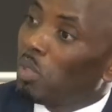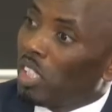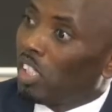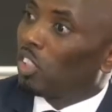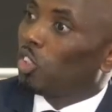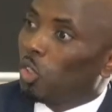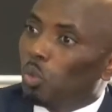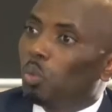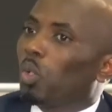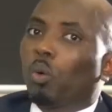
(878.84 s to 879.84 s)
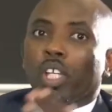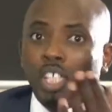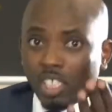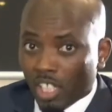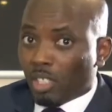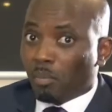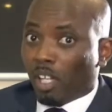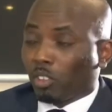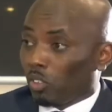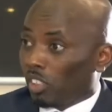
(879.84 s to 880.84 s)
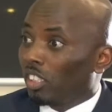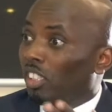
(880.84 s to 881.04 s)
me, you, or any other person,